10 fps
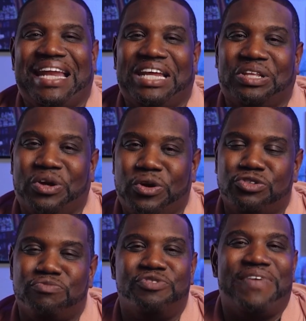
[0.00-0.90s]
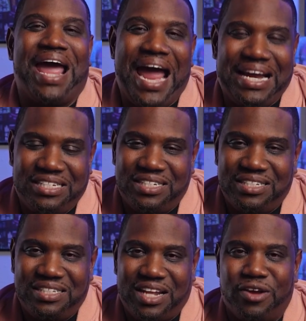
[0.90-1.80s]
and then learn to remove
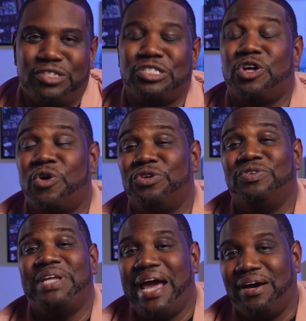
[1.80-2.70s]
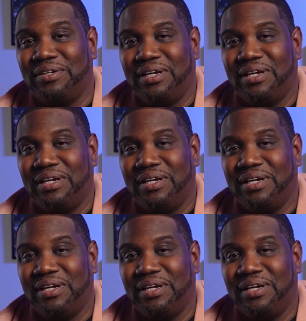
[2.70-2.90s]
actions that are slowing you down.